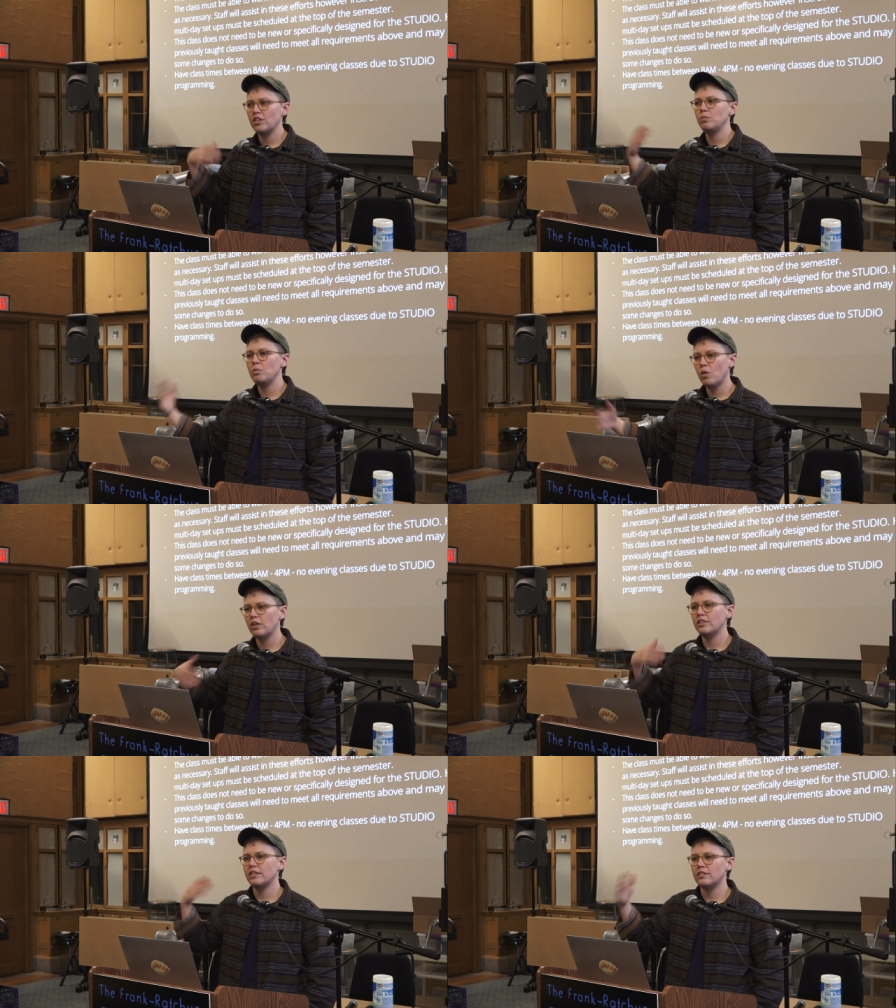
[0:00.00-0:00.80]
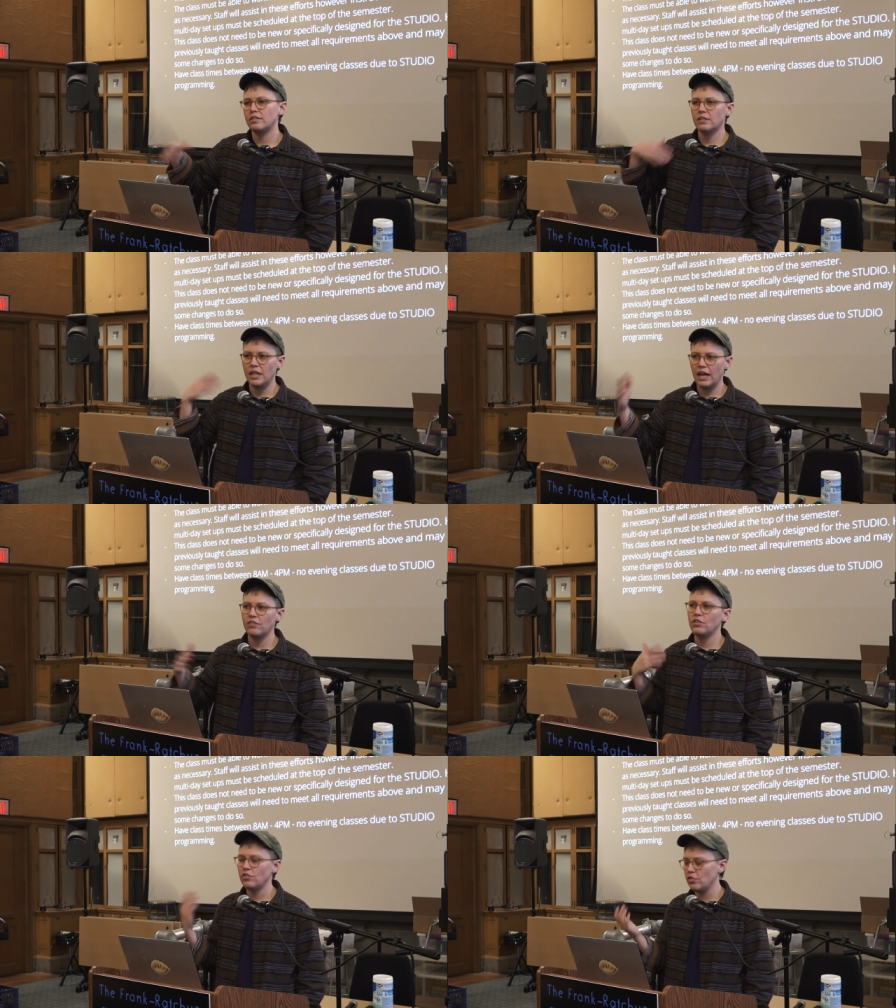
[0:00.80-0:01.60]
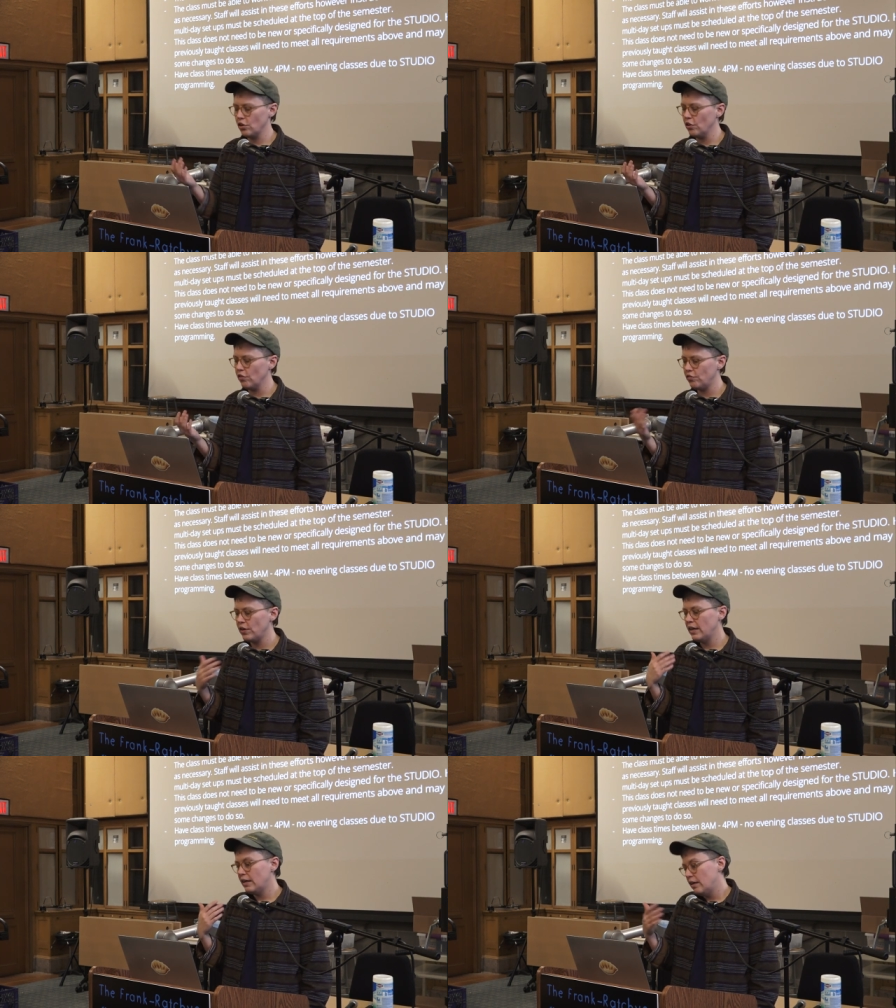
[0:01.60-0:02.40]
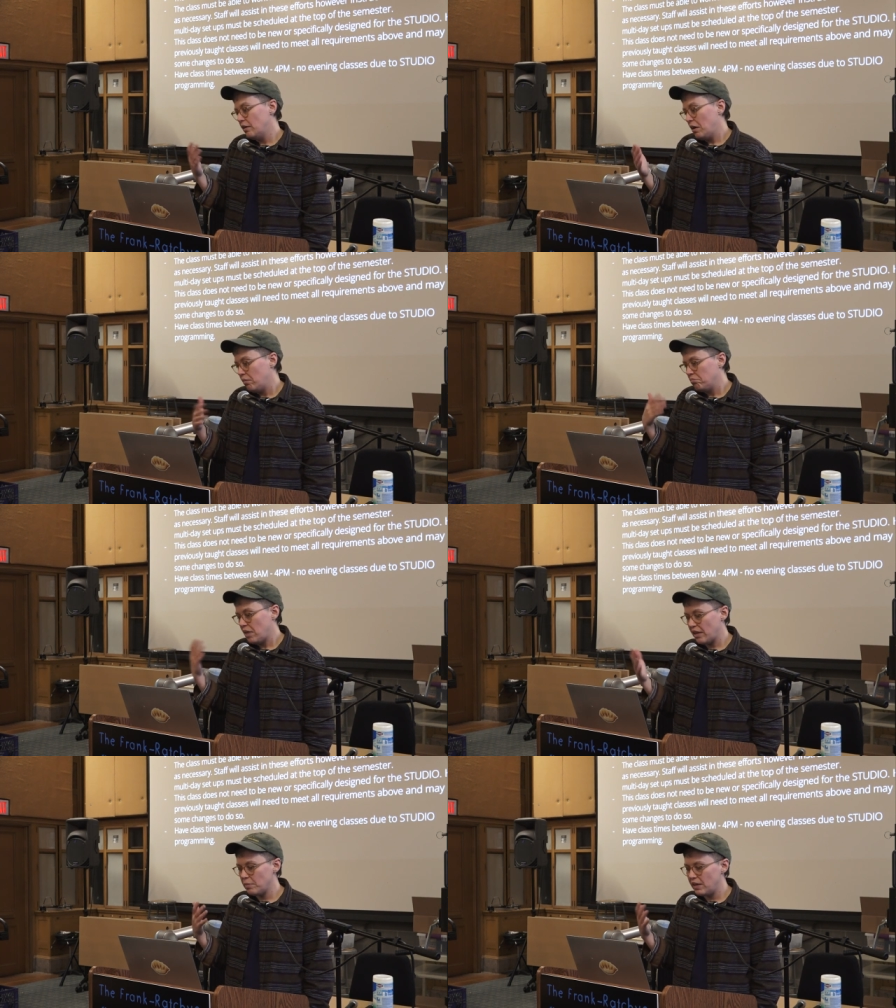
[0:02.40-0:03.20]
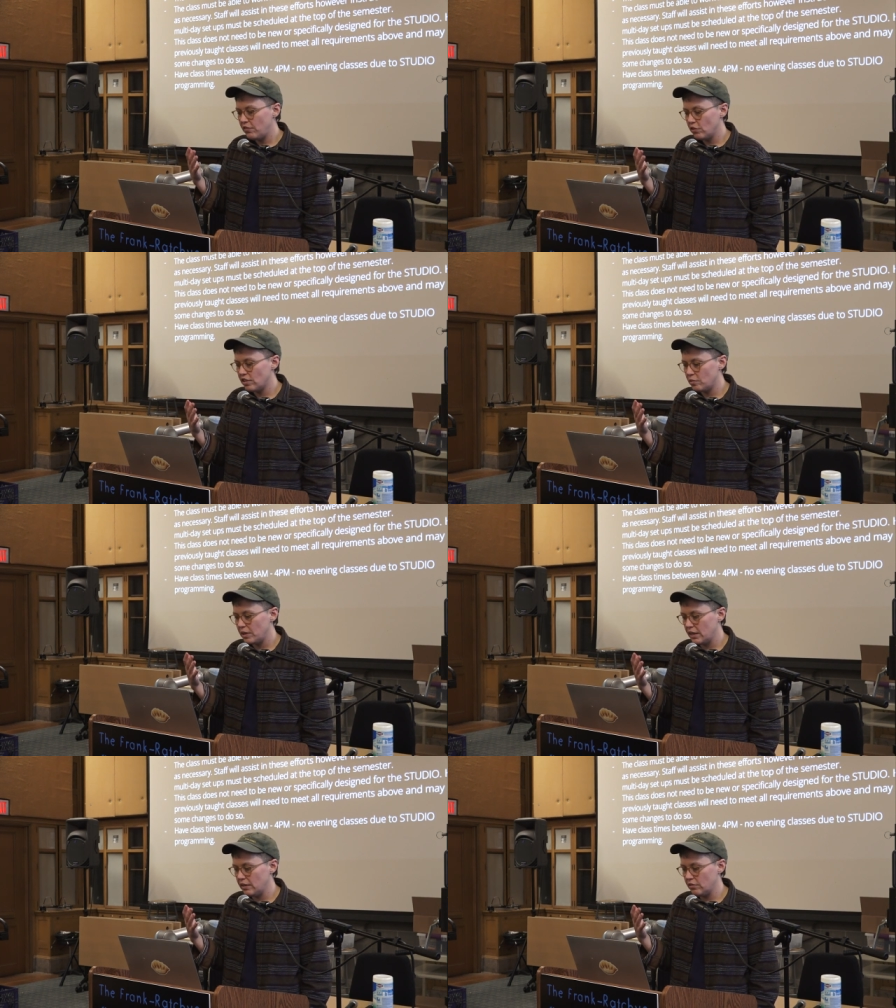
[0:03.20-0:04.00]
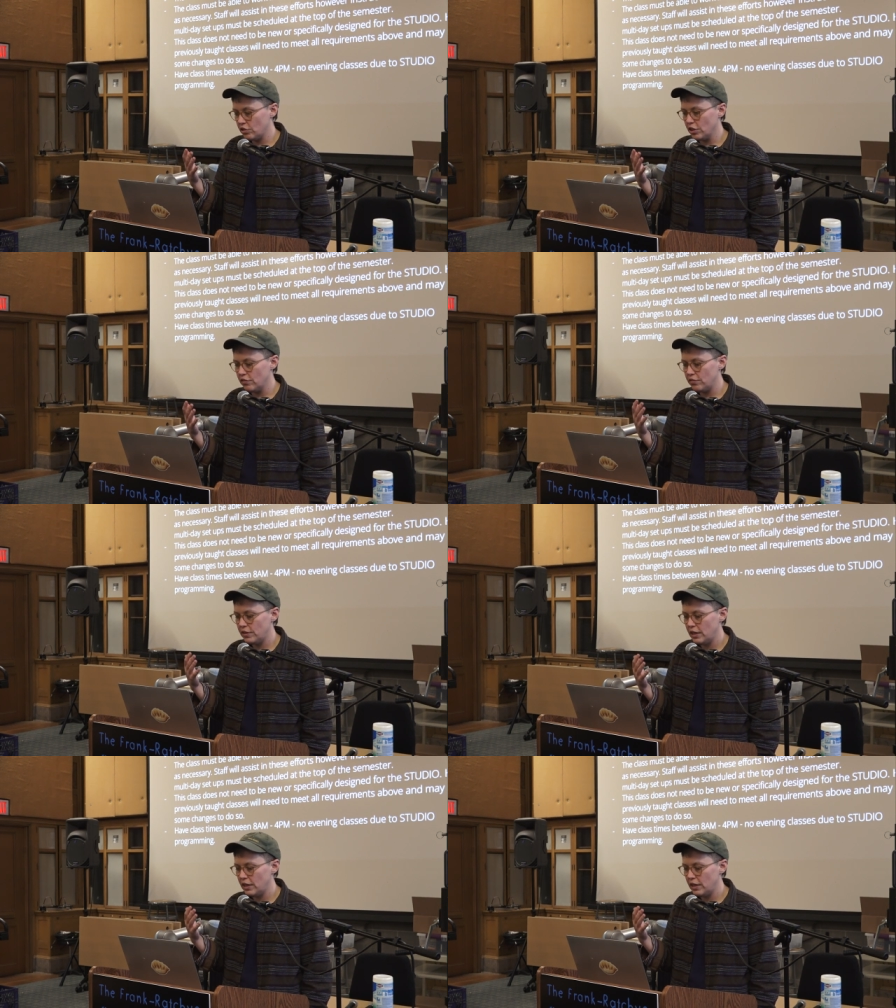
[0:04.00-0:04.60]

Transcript: that we want this class to serve as many folks as we can serve.